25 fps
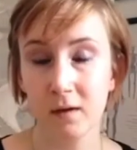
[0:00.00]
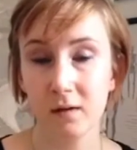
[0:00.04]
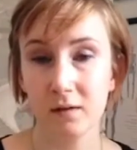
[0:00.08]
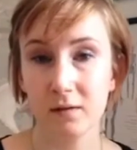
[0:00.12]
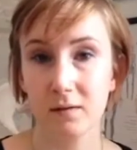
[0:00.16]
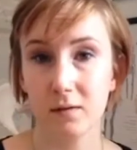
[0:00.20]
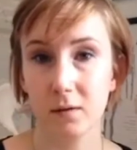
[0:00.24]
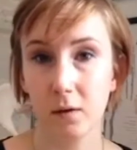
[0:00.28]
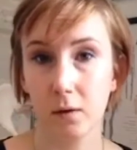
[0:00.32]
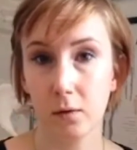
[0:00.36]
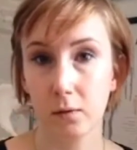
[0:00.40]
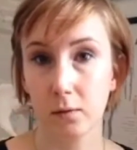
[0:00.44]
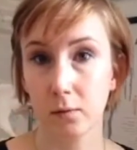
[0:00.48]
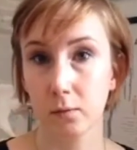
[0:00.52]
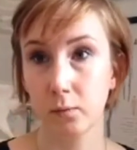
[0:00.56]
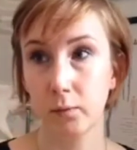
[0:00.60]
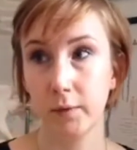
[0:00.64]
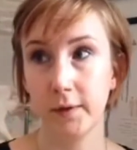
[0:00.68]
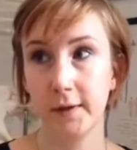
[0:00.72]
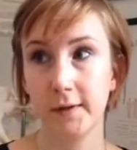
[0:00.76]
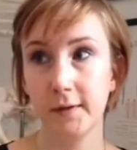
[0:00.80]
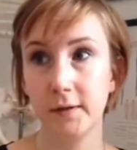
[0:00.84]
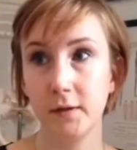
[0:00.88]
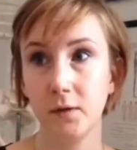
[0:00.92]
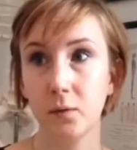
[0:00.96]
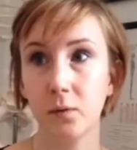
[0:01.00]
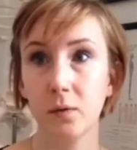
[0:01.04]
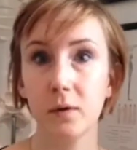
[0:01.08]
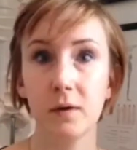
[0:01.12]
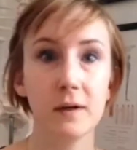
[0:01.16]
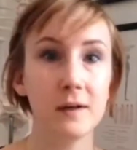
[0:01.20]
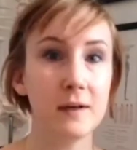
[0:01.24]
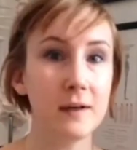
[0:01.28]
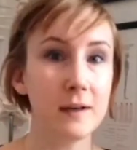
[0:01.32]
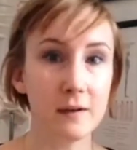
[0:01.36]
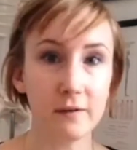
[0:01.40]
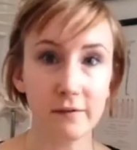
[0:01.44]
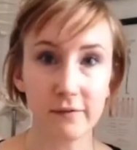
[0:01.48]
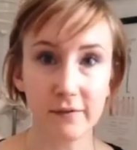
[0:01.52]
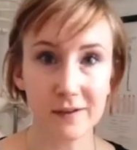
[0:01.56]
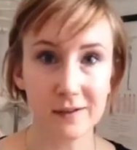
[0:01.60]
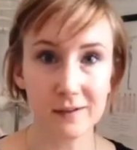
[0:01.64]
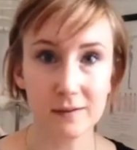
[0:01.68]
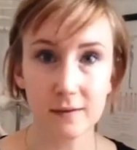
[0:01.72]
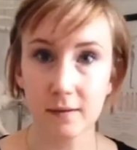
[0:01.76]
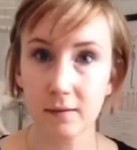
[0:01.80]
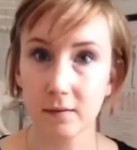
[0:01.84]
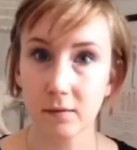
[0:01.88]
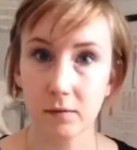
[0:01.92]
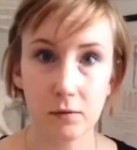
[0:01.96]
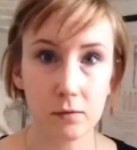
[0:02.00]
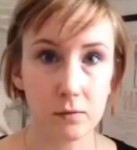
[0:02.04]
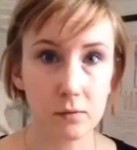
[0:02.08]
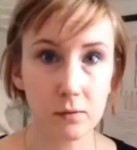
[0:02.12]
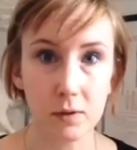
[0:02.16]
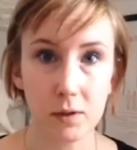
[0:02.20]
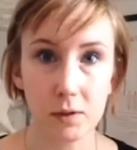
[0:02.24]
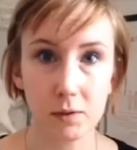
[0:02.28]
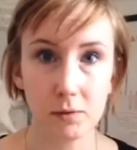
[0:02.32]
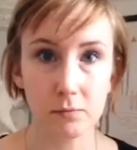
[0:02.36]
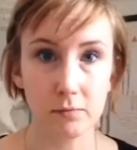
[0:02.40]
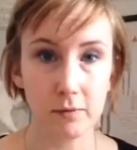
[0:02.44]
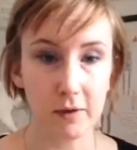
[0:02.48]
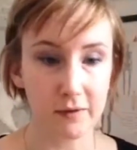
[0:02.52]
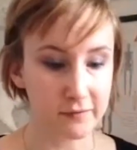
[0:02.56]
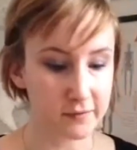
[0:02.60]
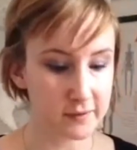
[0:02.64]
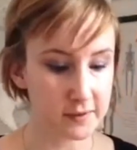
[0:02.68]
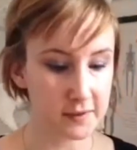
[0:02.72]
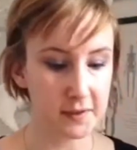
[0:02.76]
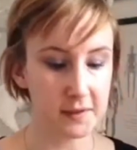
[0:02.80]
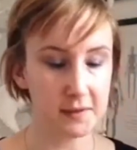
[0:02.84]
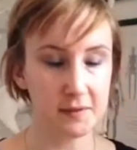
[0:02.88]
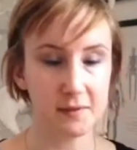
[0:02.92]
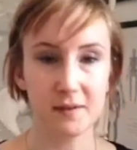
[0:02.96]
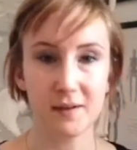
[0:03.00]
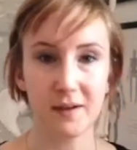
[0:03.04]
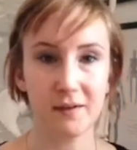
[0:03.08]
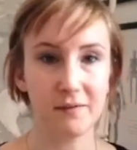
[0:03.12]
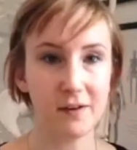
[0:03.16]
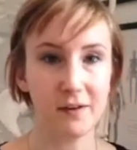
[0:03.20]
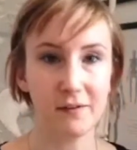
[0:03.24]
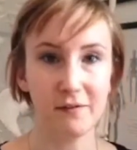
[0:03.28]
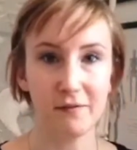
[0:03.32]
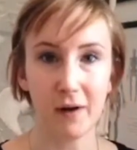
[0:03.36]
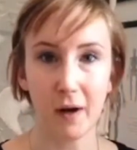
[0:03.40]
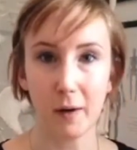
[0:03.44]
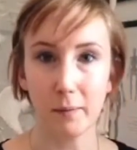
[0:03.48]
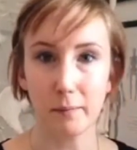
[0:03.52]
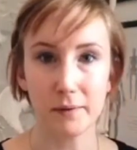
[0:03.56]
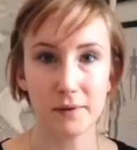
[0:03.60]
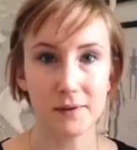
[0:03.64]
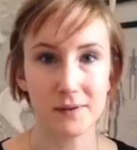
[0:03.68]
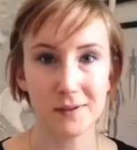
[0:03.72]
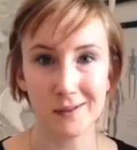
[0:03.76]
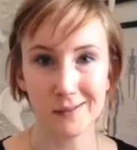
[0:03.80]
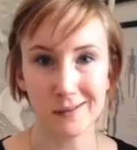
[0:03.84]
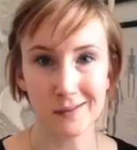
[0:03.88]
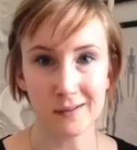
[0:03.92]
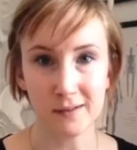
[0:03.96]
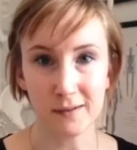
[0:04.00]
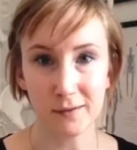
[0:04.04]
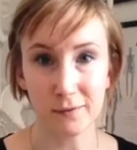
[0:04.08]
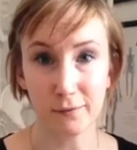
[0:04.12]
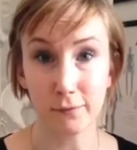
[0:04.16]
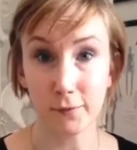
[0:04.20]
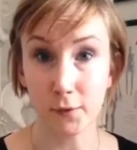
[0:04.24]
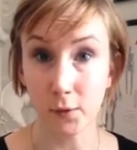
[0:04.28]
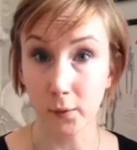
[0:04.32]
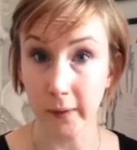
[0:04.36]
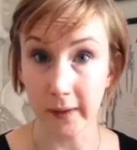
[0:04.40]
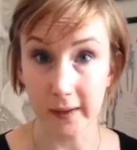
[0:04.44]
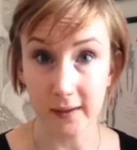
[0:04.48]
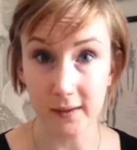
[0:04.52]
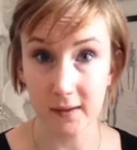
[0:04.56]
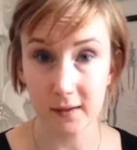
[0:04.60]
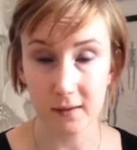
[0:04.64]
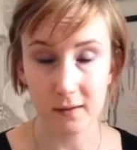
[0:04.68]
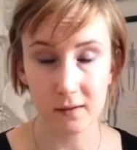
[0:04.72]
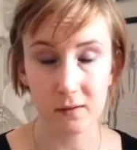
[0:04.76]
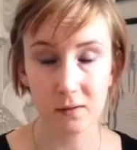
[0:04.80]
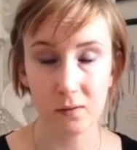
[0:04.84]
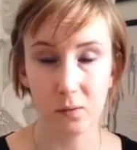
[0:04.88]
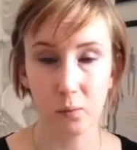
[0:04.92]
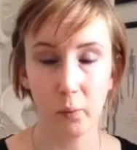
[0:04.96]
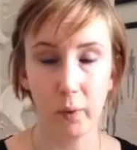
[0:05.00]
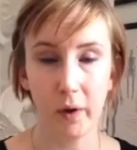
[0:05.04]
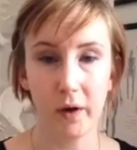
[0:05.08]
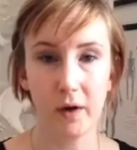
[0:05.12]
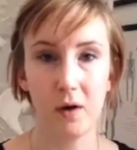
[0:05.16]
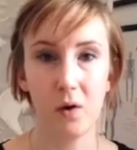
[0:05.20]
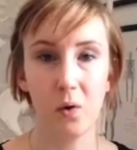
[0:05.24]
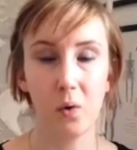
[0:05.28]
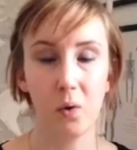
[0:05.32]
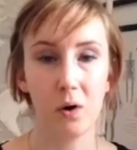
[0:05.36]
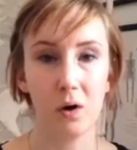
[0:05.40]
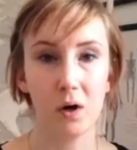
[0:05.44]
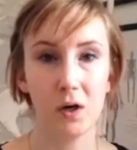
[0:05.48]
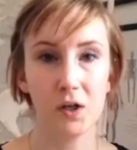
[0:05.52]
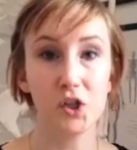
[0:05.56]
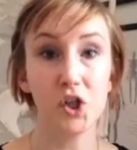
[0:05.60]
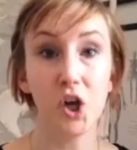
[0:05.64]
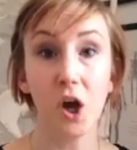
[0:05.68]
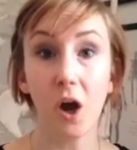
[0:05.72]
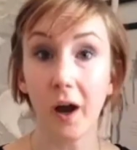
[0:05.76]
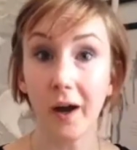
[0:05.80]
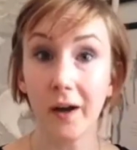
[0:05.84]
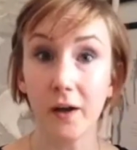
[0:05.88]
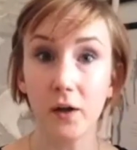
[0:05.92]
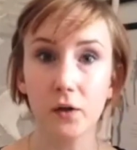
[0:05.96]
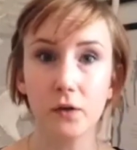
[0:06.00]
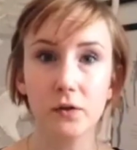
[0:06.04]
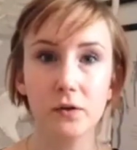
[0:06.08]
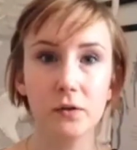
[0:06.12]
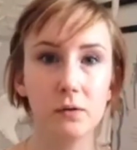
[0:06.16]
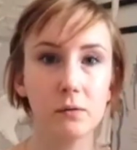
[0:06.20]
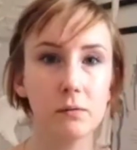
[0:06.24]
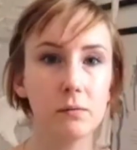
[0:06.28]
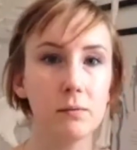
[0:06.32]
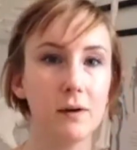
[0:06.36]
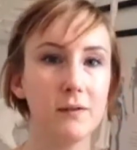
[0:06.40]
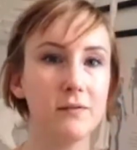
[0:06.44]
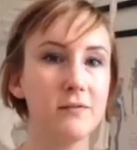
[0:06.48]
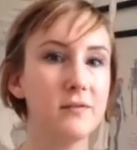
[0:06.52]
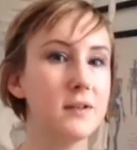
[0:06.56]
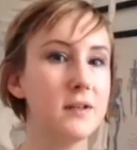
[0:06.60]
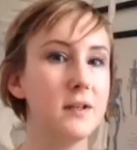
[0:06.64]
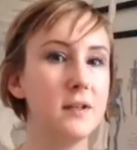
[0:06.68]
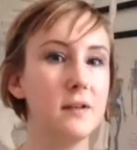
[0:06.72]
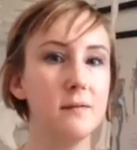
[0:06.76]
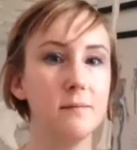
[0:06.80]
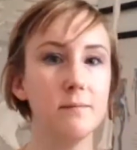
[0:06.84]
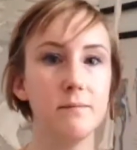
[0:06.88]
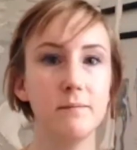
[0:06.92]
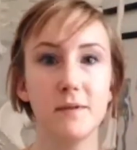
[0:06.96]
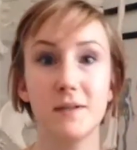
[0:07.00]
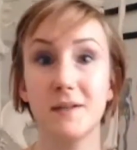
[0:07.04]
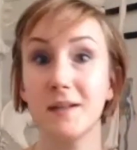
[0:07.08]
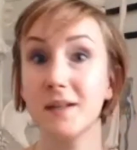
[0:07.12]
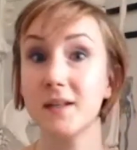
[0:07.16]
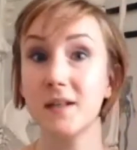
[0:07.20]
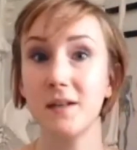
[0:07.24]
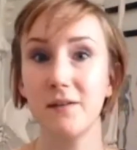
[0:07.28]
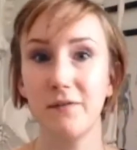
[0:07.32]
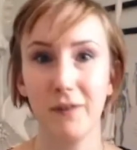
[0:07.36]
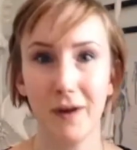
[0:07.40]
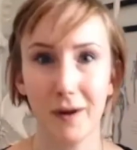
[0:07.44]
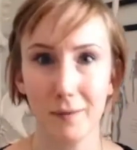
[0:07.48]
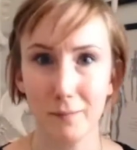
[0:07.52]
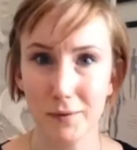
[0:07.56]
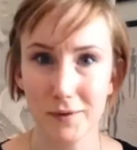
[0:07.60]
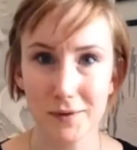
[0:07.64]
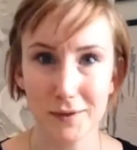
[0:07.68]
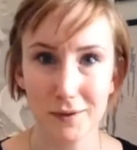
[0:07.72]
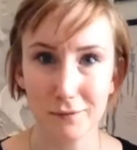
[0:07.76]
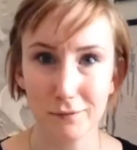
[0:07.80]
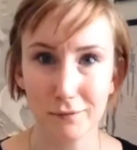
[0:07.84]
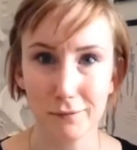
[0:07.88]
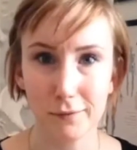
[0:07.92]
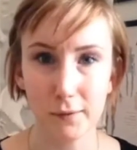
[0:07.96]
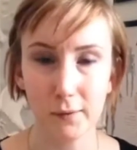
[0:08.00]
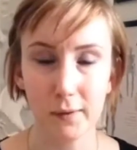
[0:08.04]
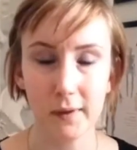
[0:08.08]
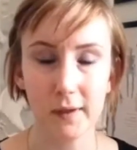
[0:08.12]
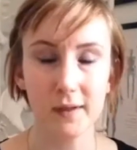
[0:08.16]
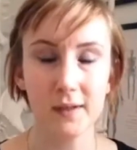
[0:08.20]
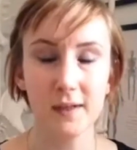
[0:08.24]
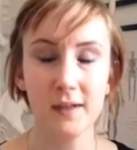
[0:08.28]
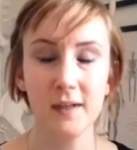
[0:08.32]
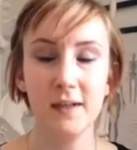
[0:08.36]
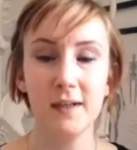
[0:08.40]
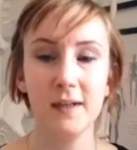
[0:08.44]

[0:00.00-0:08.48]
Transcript: So when you're an infant, you're roughly 75% fluid. When you're a child, you're roughly 65% fluid.